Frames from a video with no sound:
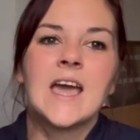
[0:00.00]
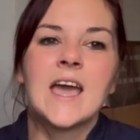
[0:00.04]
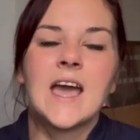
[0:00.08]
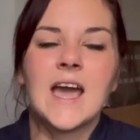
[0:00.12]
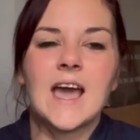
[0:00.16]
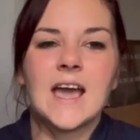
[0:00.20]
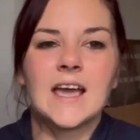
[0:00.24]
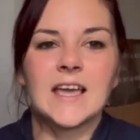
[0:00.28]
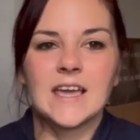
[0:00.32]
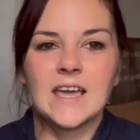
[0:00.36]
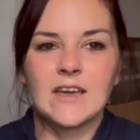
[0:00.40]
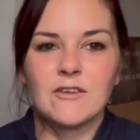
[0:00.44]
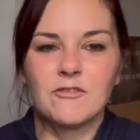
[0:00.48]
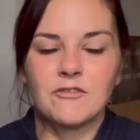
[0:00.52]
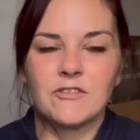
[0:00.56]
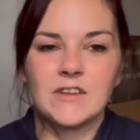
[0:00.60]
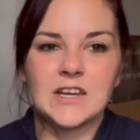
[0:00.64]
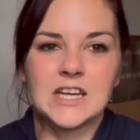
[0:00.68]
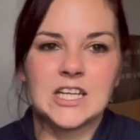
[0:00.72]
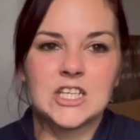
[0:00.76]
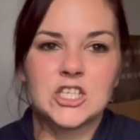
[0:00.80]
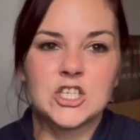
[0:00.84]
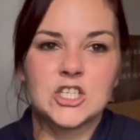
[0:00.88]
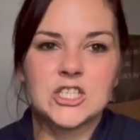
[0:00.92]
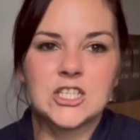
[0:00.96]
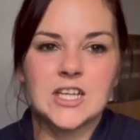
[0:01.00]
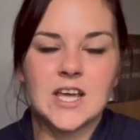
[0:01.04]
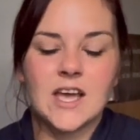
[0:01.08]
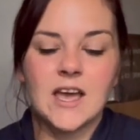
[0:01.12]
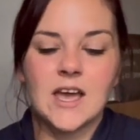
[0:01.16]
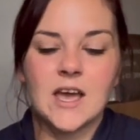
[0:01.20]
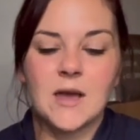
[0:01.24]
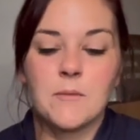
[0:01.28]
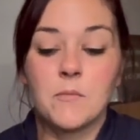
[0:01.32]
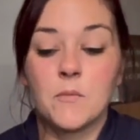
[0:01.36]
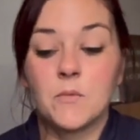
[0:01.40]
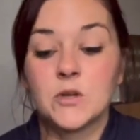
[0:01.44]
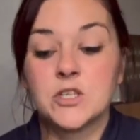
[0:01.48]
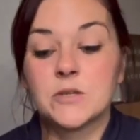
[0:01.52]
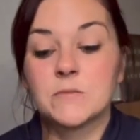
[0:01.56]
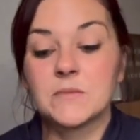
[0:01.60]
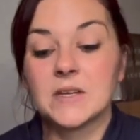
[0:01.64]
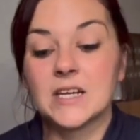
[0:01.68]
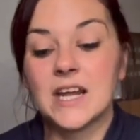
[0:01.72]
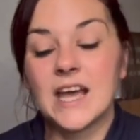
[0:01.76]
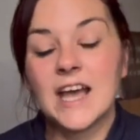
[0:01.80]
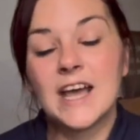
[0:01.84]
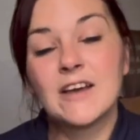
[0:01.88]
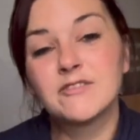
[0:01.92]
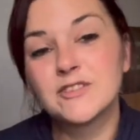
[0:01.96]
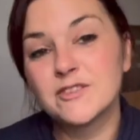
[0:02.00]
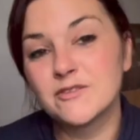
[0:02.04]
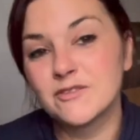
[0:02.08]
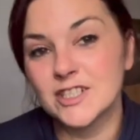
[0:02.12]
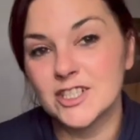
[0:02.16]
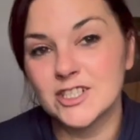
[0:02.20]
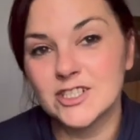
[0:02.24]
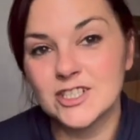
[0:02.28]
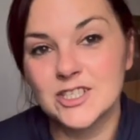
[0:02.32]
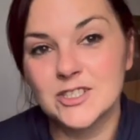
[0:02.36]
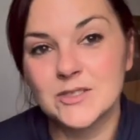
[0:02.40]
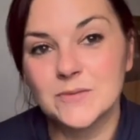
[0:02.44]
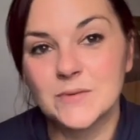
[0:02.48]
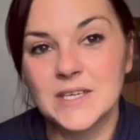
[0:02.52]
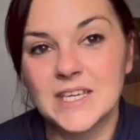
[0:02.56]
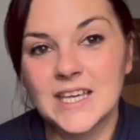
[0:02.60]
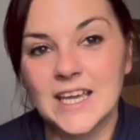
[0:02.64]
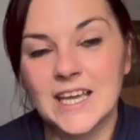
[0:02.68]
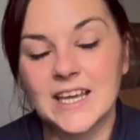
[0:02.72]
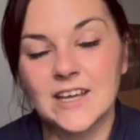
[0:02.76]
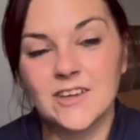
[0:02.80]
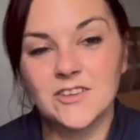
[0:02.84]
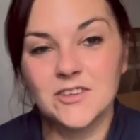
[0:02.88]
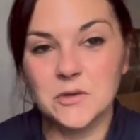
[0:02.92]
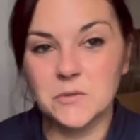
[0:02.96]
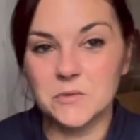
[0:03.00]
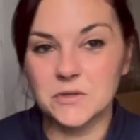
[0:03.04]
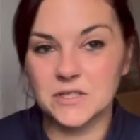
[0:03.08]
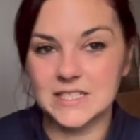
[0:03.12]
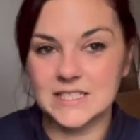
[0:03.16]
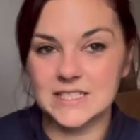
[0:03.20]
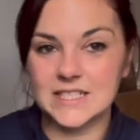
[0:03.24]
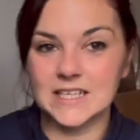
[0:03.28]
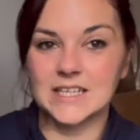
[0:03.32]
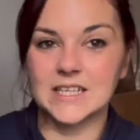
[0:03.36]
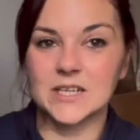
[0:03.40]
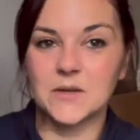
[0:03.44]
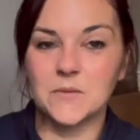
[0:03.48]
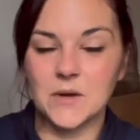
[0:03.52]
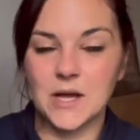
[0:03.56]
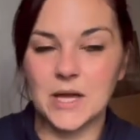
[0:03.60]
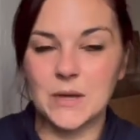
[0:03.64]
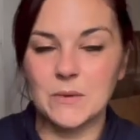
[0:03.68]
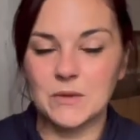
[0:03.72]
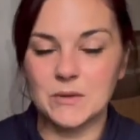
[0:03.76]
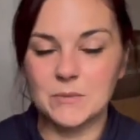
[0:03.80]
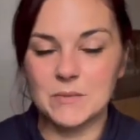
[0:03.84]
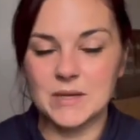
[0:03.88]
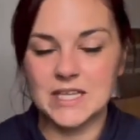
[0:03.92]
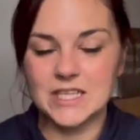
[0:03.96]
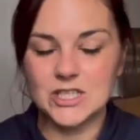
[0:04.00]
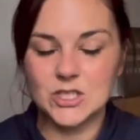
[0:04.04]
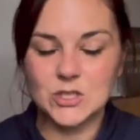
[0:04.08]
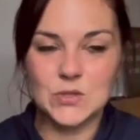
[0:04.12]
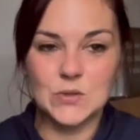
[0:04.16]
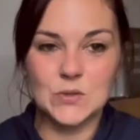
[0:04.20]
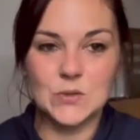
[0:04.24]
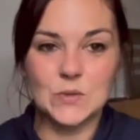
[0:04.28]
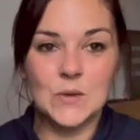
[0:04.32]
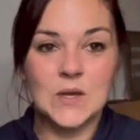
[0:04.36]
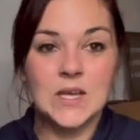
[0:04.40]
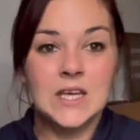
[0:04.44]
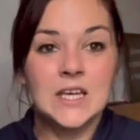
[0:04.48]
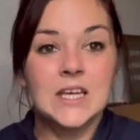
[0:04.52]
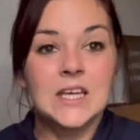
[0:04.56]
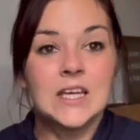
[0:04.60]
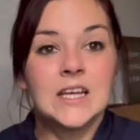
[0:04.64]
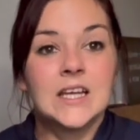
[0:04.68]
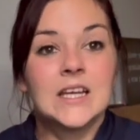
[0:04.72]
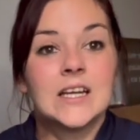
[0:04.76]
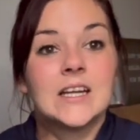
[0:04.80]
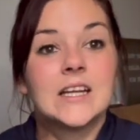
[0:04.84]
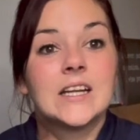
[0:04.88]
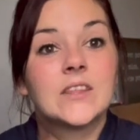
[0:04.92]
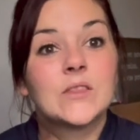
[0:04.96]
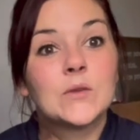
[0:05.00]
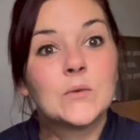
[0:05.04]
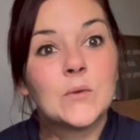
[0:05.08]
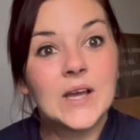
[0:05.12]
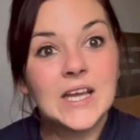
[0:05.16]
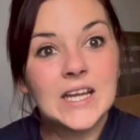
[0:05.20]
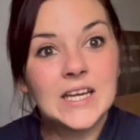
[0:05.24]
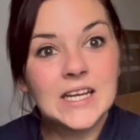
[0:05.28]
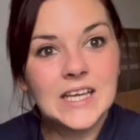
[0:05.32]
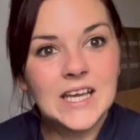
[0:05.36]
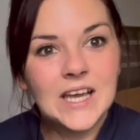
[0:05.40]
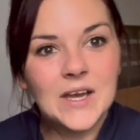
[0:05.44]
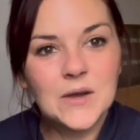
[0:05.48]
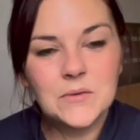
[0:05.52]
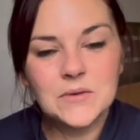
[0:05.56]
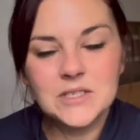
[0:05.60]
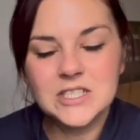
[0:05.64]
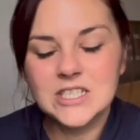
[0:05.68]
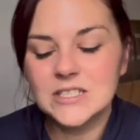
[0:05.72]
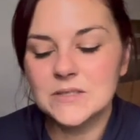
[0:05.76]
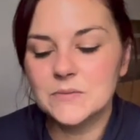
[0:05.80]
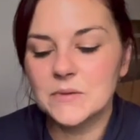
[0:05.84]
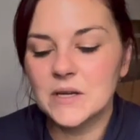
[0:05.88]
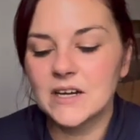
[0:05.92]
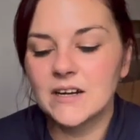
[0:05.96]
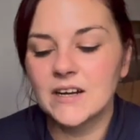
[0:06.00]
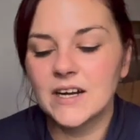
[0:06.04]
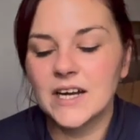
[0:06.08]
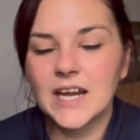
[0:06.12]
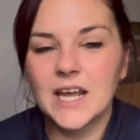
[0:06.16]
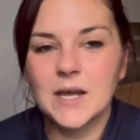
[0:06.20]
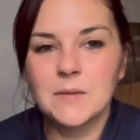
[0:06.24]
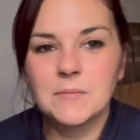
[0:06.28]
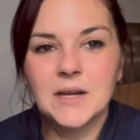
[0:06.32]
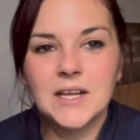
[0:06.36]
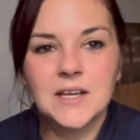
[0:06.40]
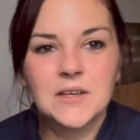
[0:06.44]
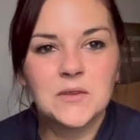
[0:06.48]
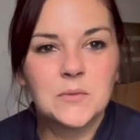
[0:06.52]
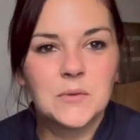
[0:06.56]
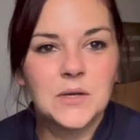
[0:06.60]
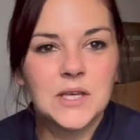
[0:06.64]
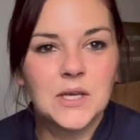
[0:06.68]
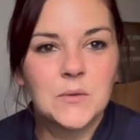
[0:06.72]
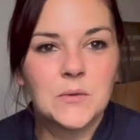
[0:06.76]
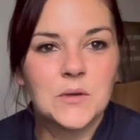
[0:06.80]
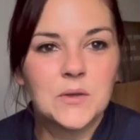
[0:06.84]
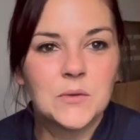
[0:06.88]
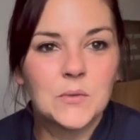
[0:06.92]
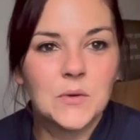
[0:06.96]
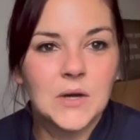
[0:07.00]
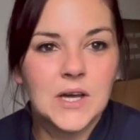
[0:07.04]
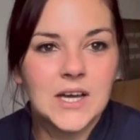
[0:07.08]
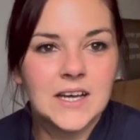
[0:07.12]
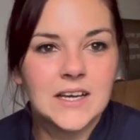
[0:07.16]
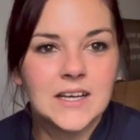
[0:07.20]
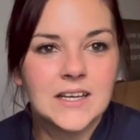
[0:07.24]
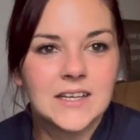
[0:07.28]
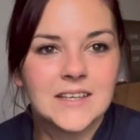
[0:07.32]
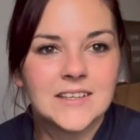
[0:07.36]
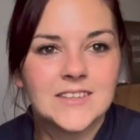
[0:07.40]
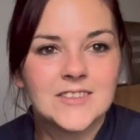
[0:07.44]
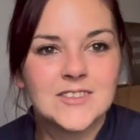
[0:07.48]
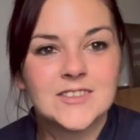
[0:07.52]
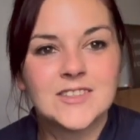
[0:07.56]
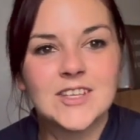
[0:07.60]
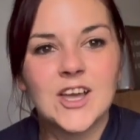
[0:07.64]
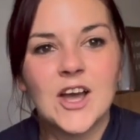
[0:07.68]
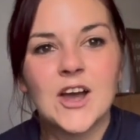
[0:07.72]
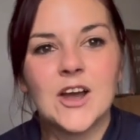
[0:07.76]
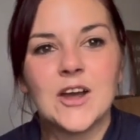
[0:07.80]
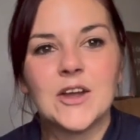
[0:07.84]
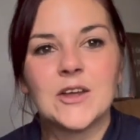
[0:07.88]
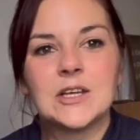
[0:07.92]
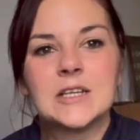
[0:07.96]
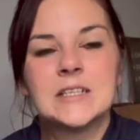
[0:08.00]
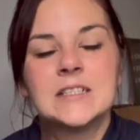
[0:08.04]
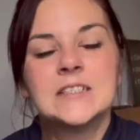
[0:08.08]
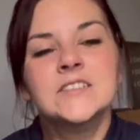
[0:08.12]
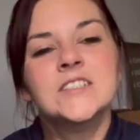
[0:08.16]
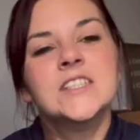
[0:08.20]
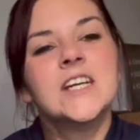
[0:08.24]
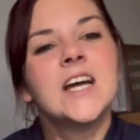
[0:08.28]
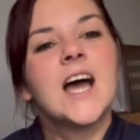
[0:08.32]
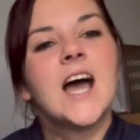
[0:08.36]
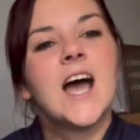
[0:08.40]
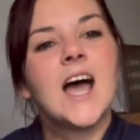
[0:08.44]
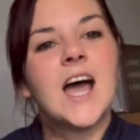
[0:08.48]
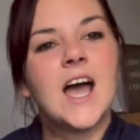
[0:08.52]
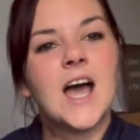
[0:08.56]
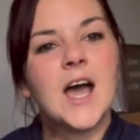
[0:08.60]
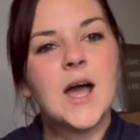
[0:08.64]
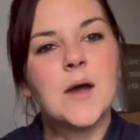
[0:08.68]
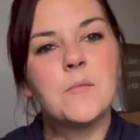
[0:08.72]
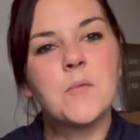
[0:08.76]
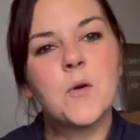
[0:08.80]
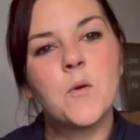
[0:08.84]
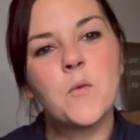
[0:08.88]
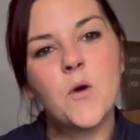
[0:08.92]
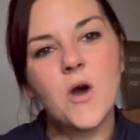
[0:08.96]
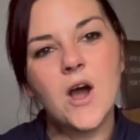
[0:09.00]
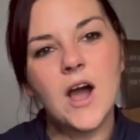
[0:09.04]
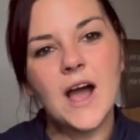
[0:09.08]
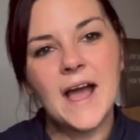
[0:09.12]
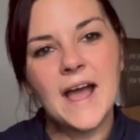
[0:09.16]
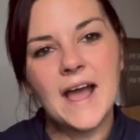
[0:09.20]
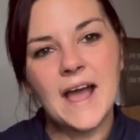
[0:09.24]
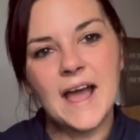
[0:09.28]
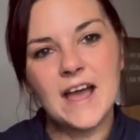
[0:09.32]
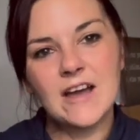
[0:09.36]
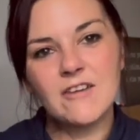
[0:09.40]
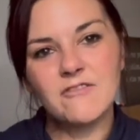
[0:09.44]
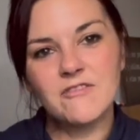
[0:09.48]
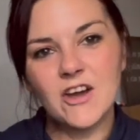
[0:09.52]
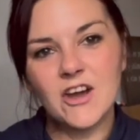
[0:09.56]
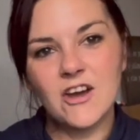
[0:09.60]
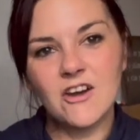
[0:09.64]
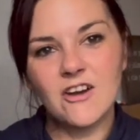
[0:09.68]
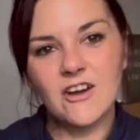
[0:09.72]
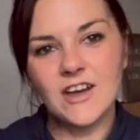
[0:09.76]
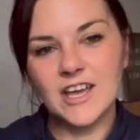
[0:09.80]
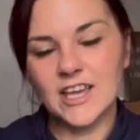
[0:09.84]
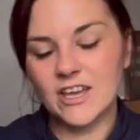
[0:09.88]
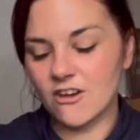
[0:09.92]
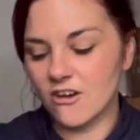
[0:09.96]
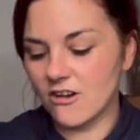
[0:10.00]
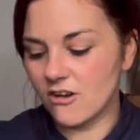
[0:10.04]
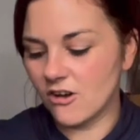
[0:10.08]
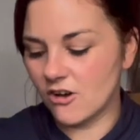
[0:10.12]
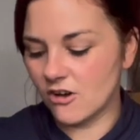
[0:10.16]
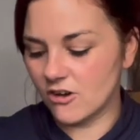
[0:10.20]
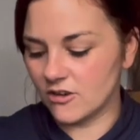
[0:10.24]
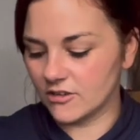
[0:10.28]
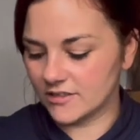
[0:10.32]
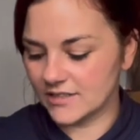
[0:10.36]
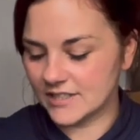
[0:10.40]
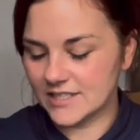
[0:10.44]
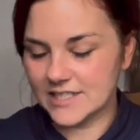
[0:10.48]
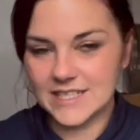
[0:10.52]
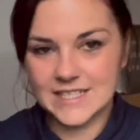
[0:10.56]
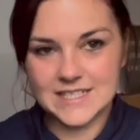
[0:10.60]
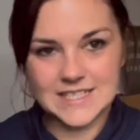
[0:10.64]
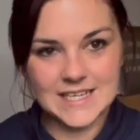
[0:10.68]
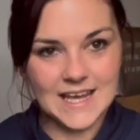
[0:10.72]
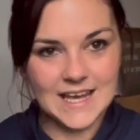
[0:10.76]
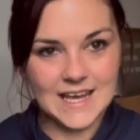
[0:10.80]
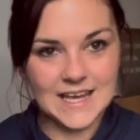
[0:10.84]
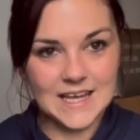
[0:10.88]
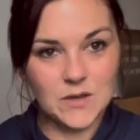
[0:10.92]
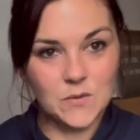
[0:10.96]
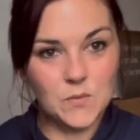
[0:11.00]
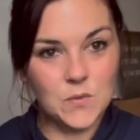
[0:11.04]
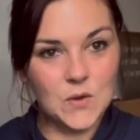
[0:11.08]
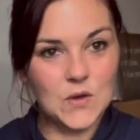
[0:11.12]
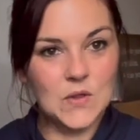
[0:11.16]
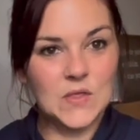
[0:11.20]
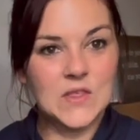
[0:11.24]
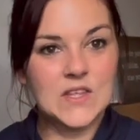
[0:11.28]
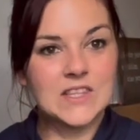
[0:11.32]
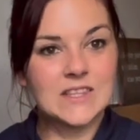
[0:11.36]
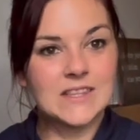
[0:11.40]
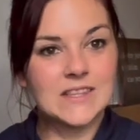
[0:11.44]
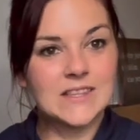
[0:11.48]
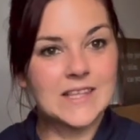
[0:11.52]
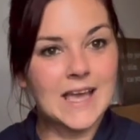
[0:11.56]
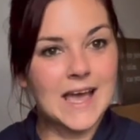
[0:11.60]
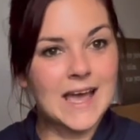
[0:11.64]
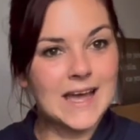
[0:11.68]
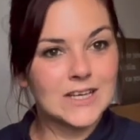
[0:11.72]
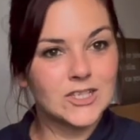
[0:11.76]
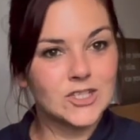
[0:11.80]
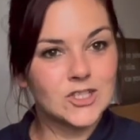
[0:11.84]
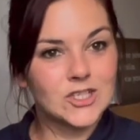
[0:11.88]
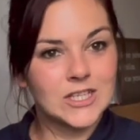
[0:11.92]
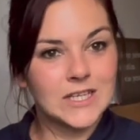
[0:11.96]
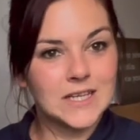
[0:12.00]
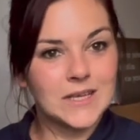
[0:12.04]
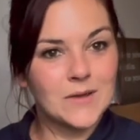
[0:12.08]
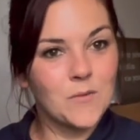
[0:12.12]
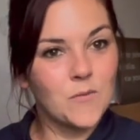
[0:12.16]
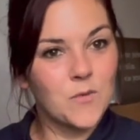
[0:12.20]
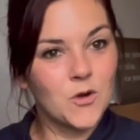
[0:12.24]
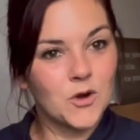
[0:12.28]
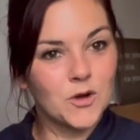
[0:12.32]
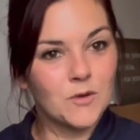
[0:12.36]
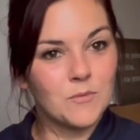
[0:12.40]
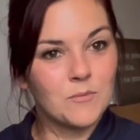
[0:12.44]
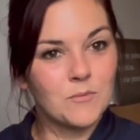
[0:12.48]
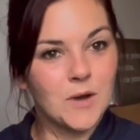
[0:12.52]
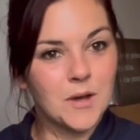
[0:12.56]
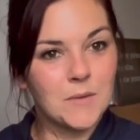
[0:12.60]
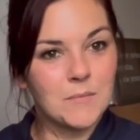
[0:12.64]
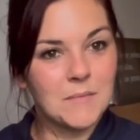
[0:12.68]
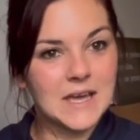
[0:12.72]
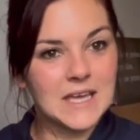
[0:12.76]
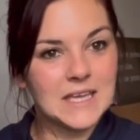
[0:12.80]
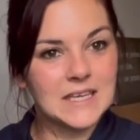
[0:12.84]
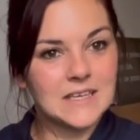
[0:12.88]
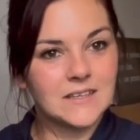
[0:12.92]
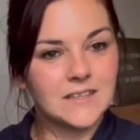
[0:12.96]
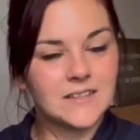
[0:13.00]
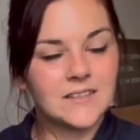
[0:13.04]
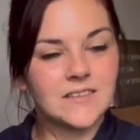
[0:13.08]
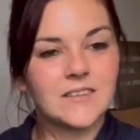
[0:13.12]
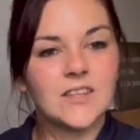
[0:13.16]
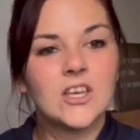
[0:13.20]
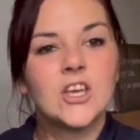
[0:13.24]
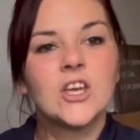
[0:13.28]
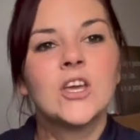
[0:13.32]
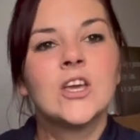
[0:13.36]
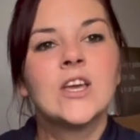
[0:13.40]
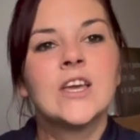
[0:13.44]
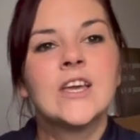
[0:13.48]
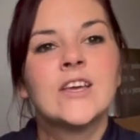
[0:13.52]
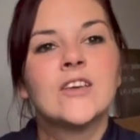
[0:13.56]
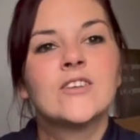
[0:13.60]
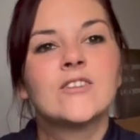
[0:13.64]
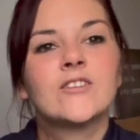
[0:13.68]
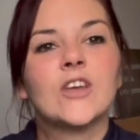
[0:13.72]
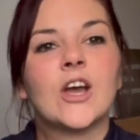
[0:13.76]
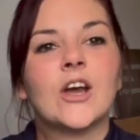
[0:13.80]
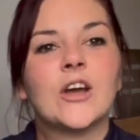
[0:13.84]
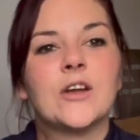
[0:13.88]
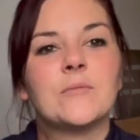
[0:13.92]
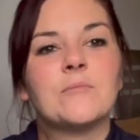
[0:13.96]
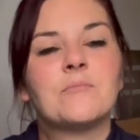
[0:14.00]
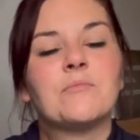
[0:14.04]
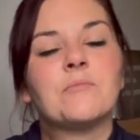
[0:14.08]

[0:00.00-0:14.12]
and get finished, which I'm going to have to finish this weekend because I want to take it away with me to Lithuania, which is where I am next week with work. So what have I got on today? Well, this is actually one of my makes. So